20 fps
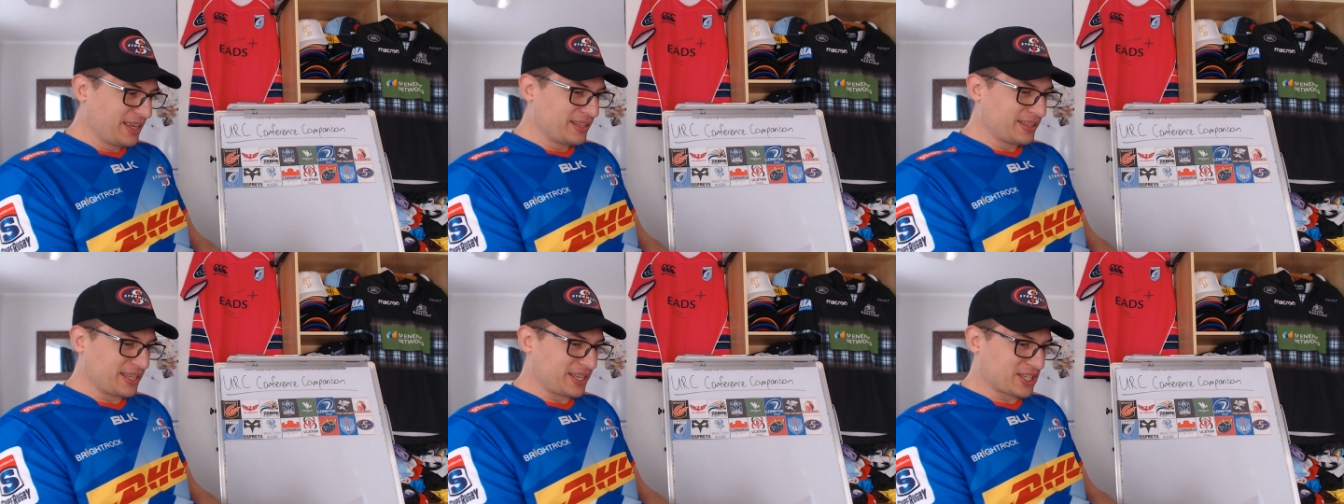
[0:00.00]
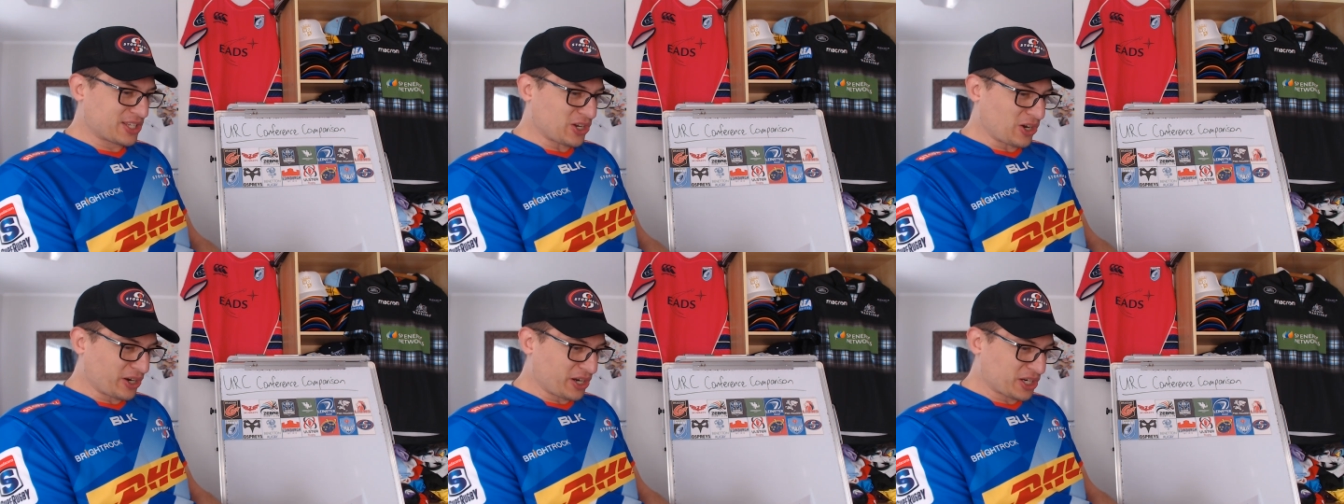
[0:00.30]
The
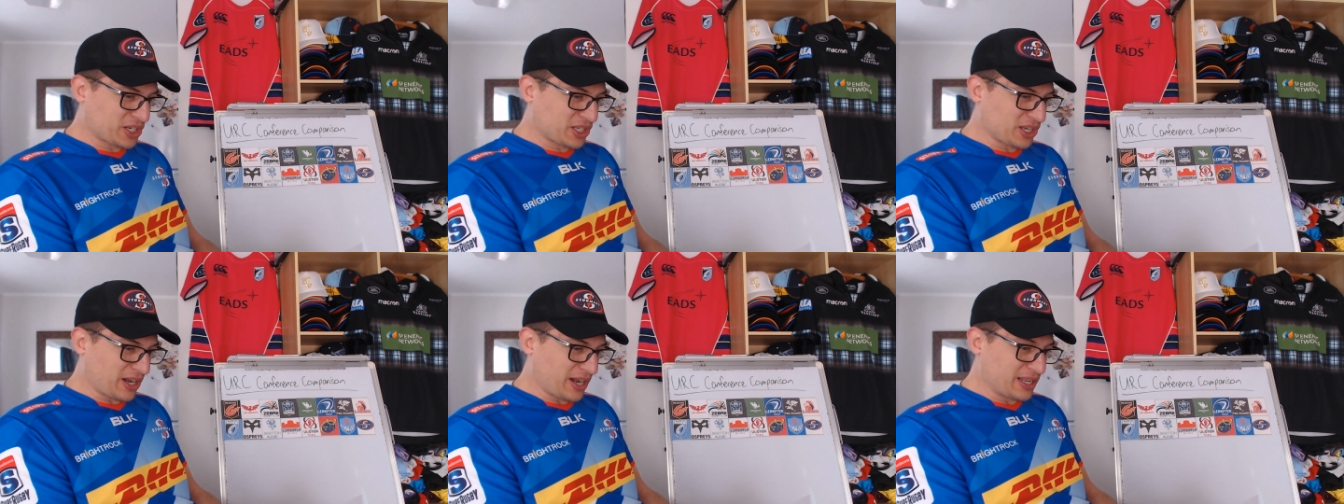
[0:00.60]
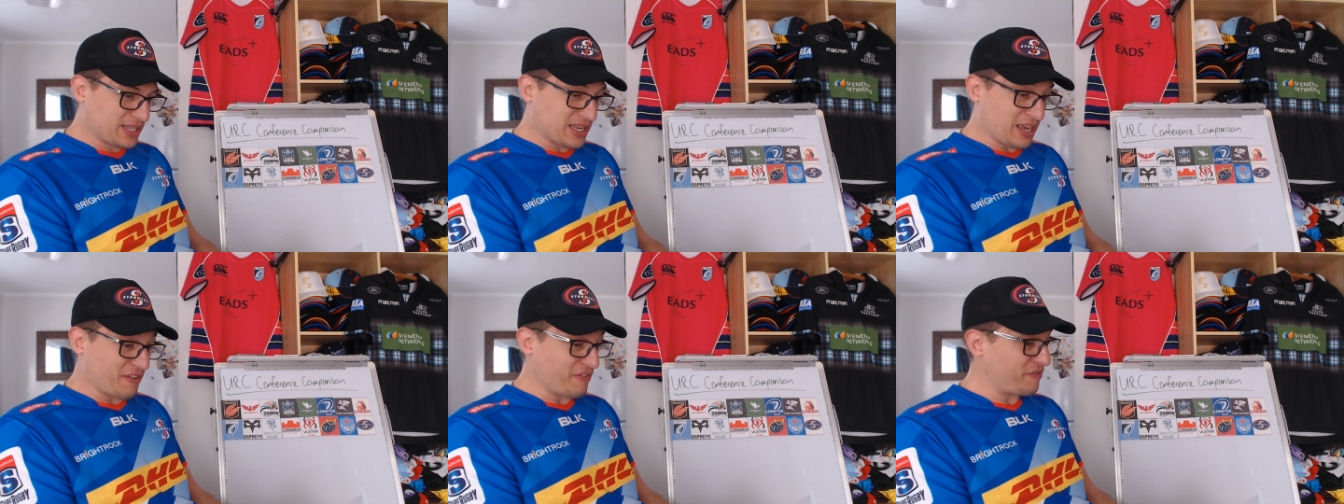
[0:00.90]
Scottish
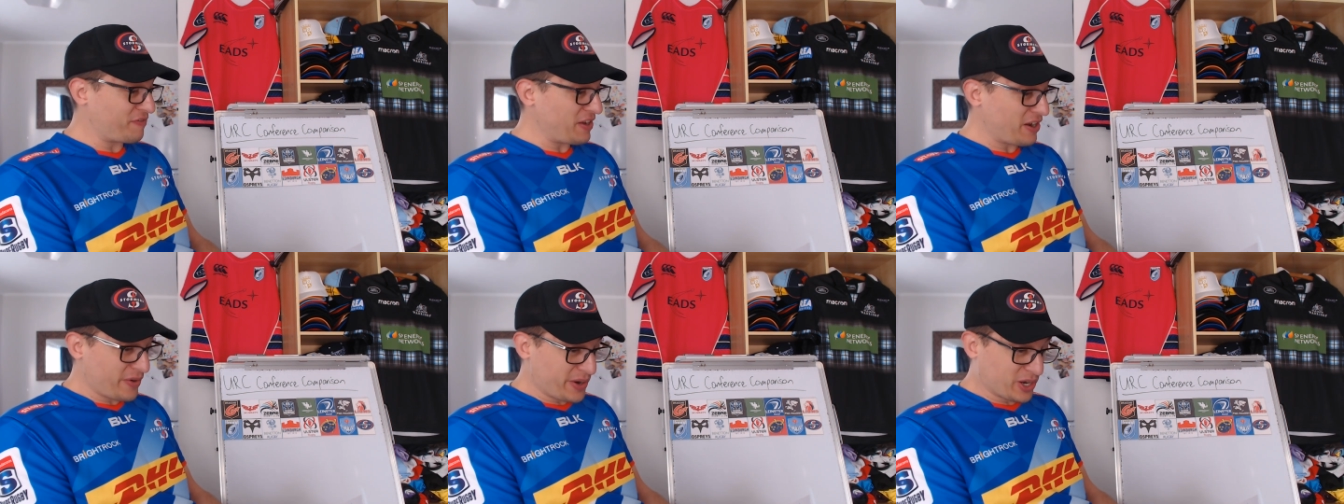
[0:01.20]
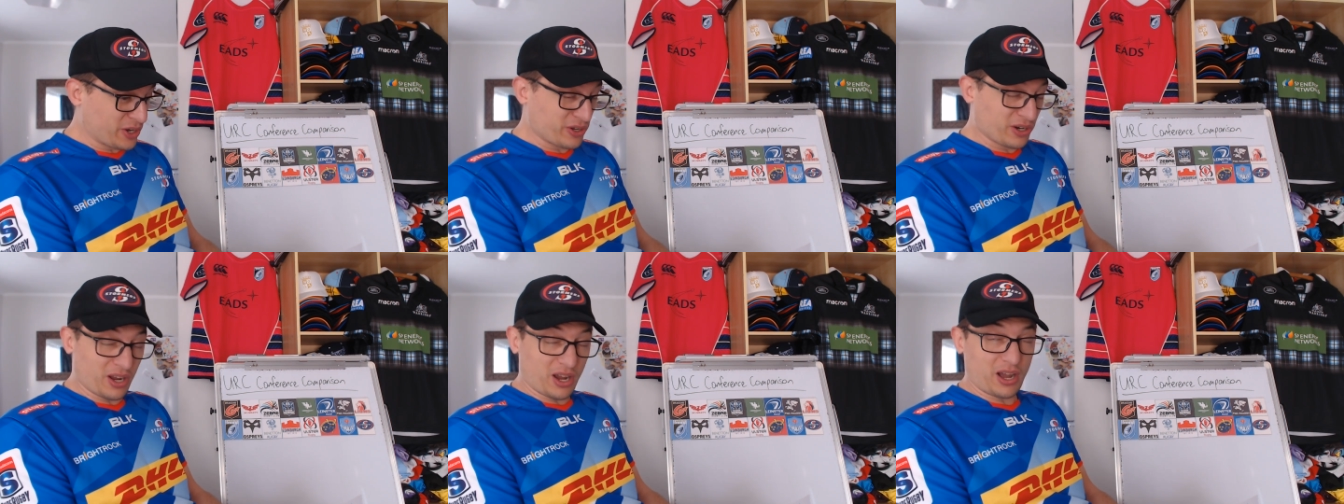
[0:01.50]
sides are very
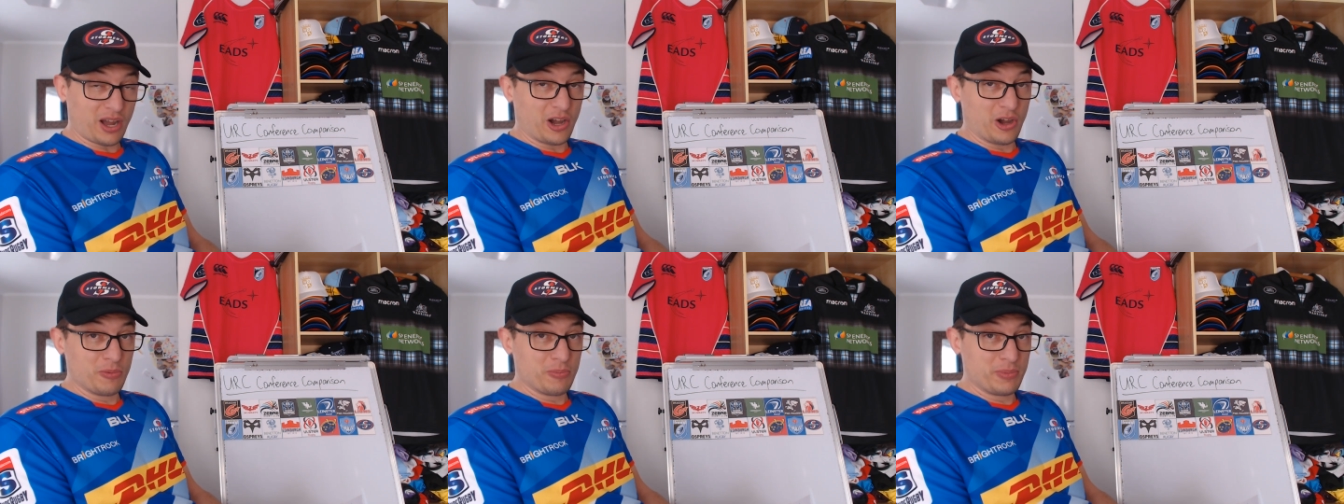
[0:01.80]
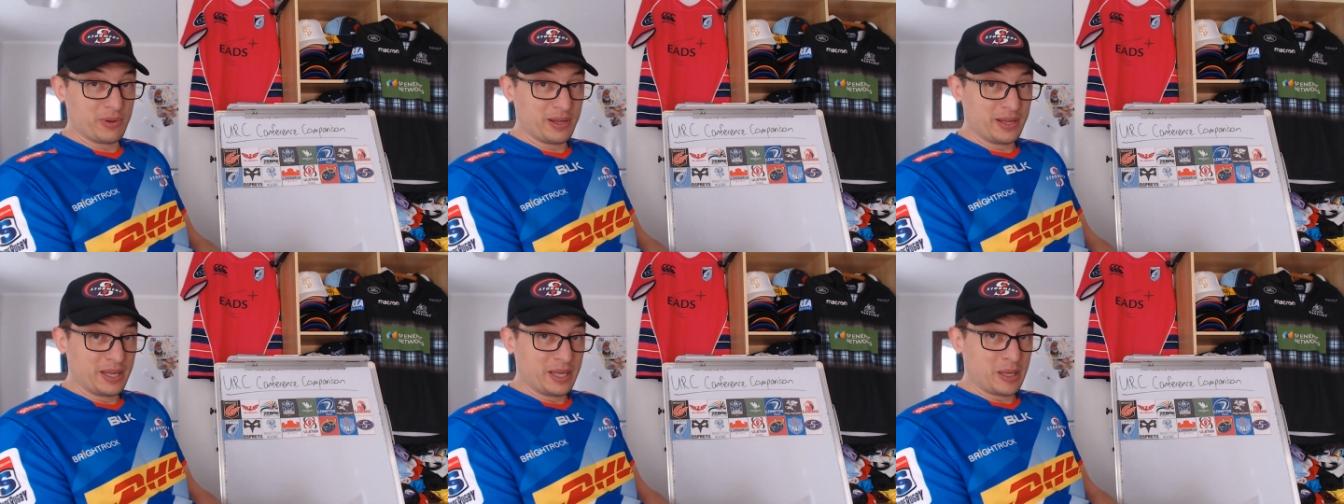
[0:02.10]
good at
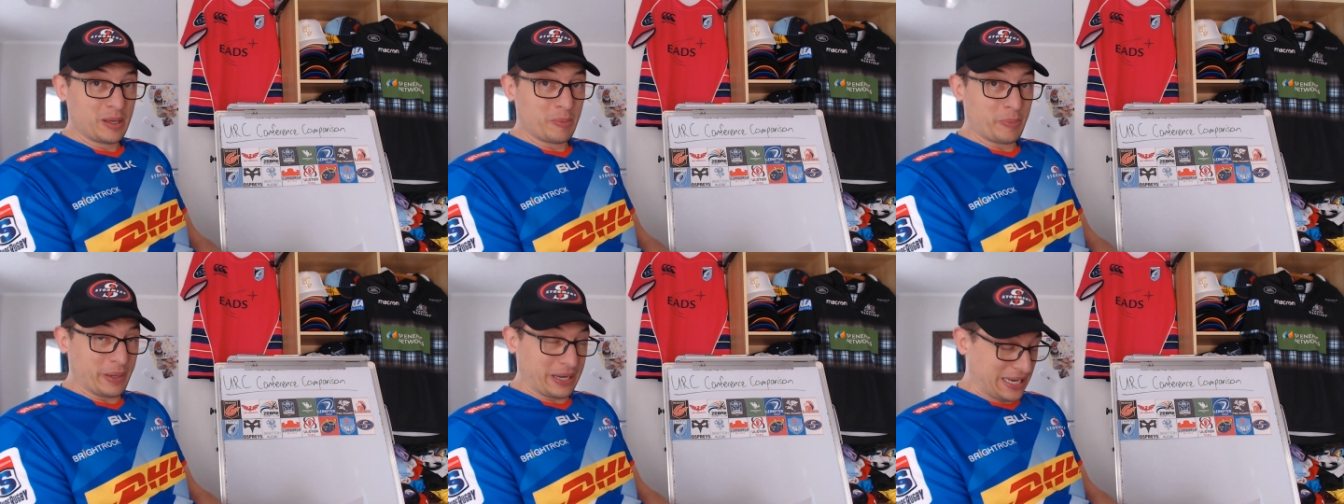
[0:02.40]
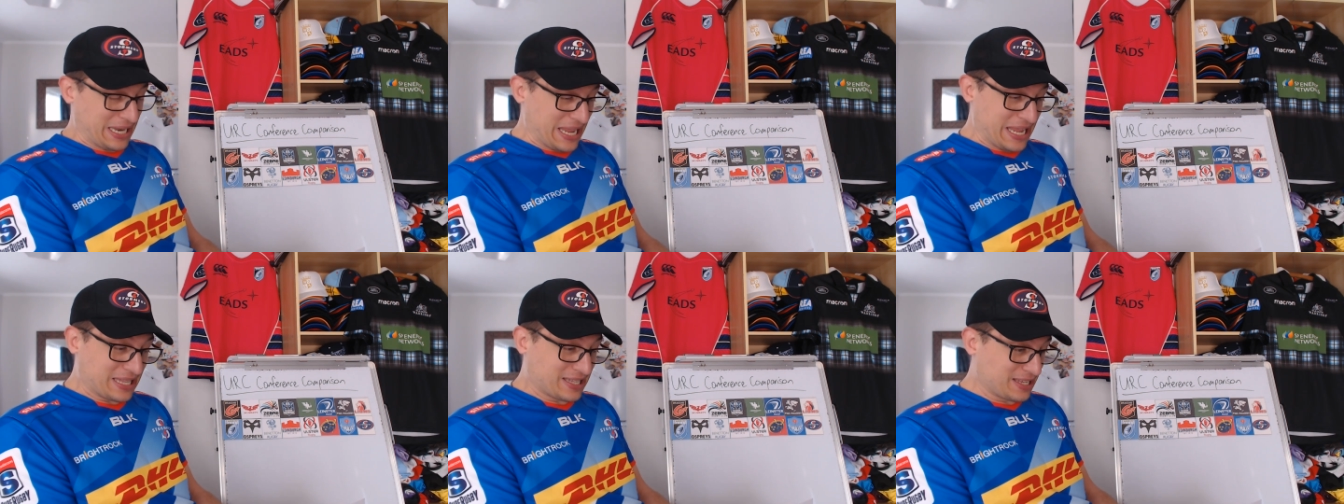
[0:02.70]
home,
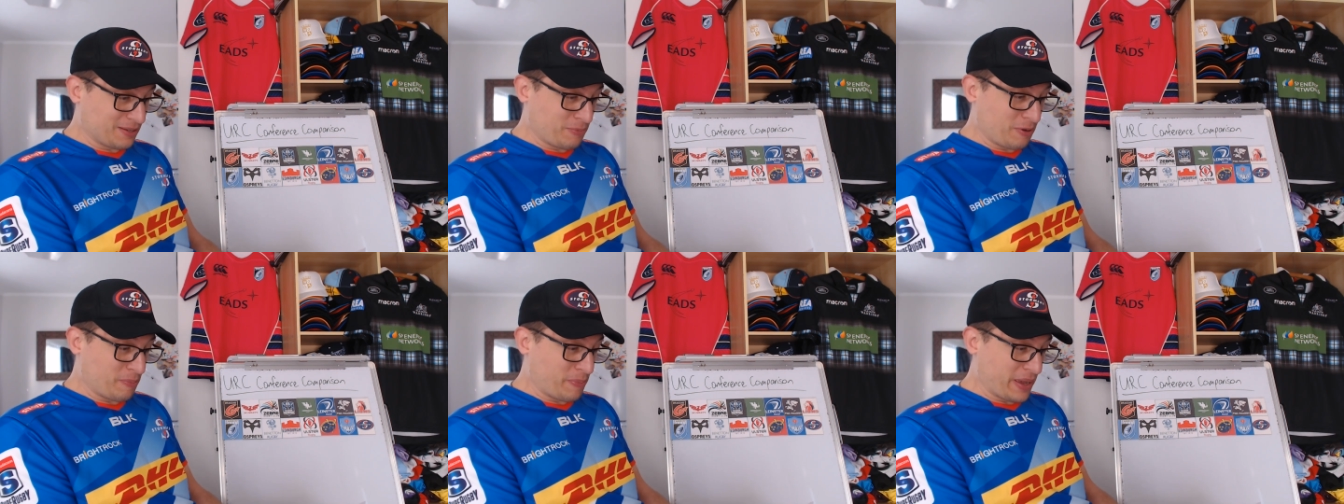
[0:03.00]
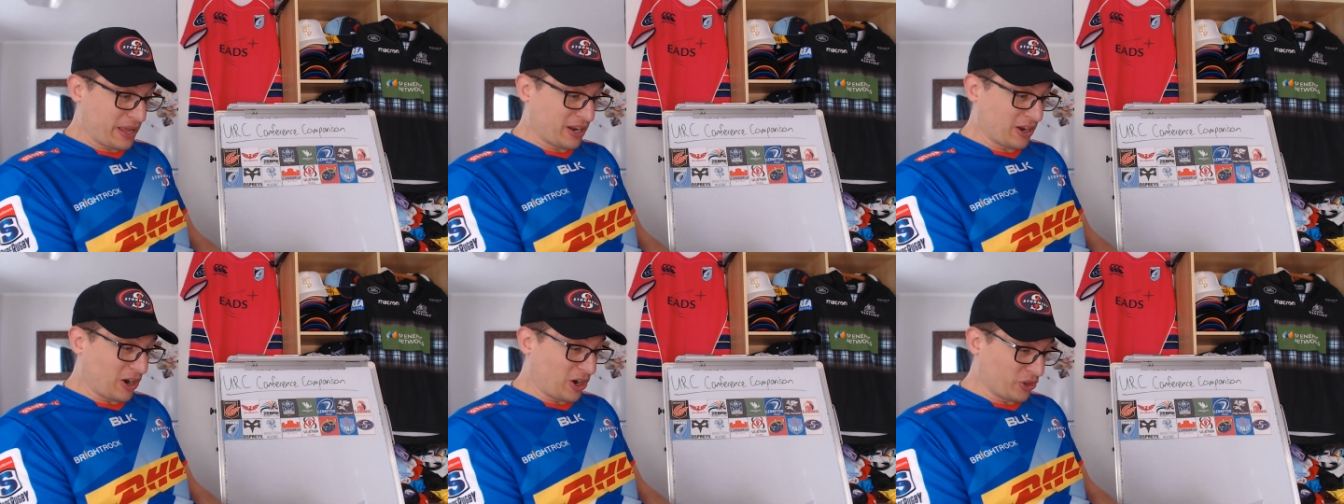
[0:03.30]
but need to be
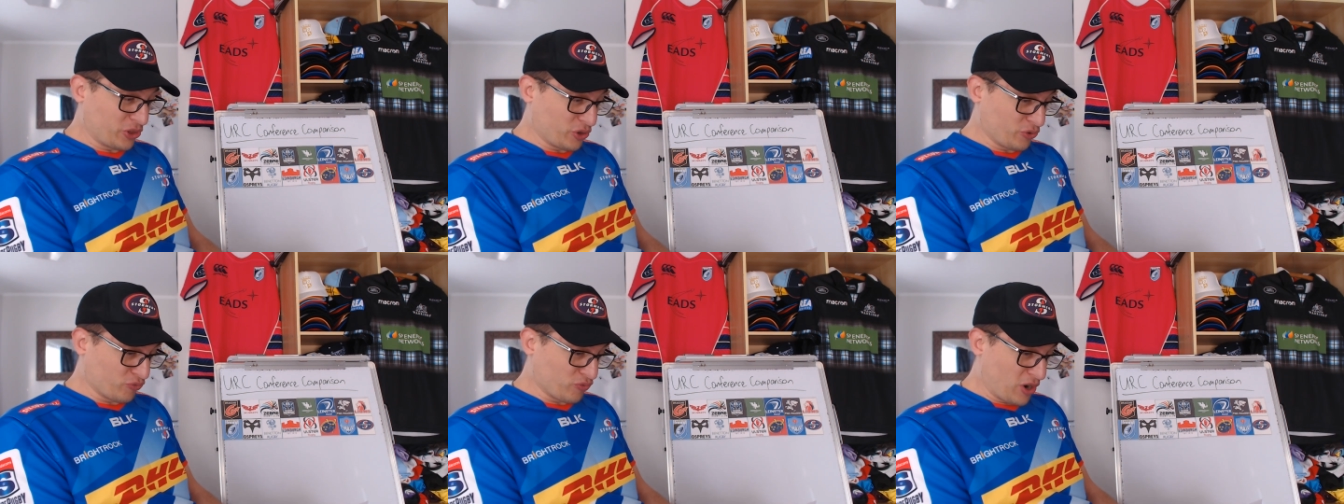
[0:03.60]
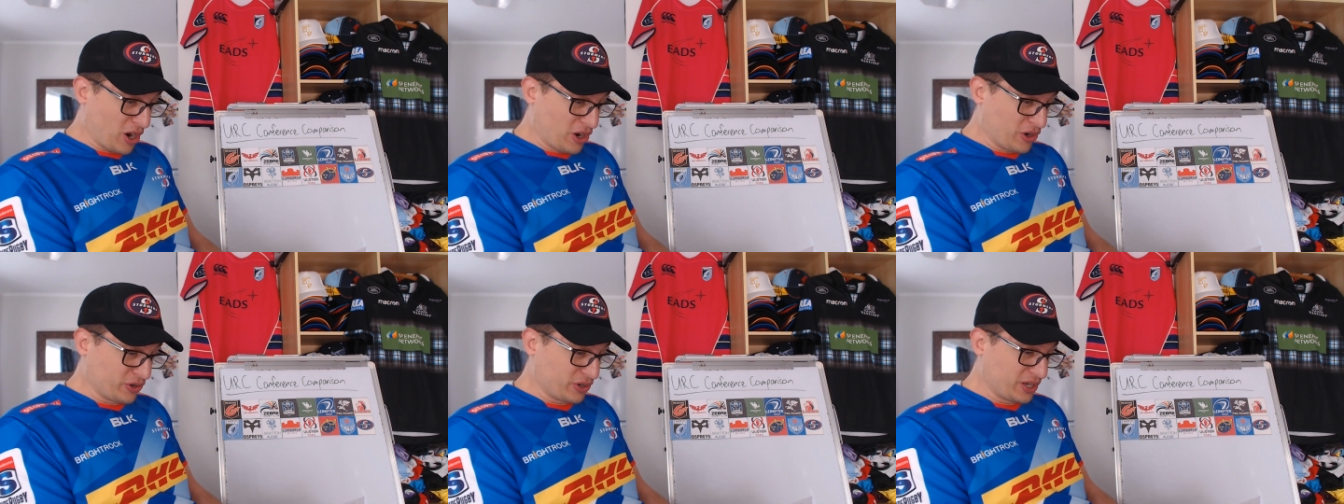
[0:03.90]
better on the
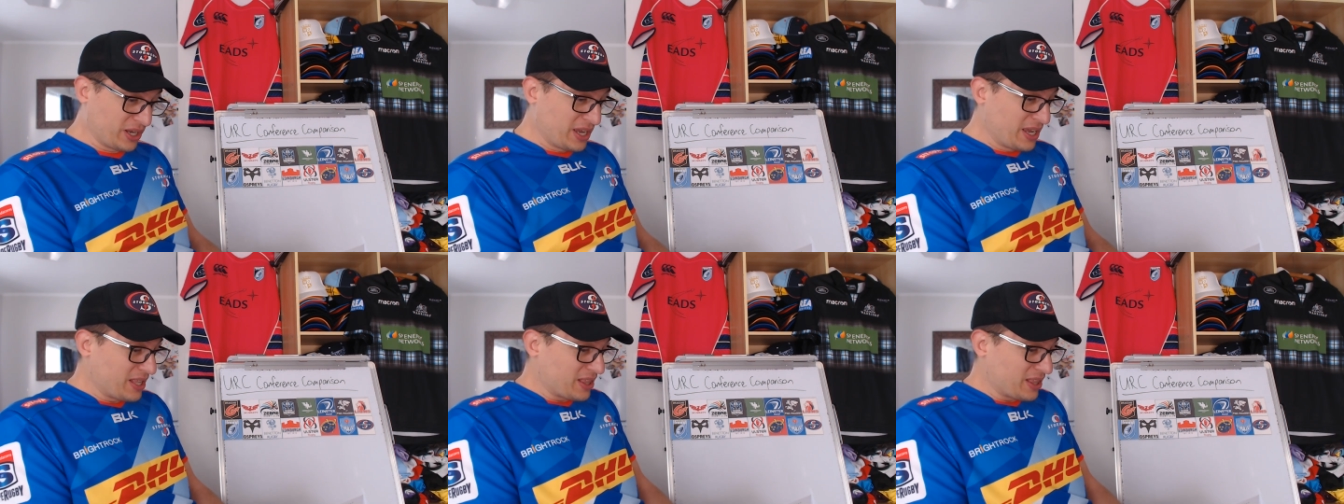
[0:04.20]
road.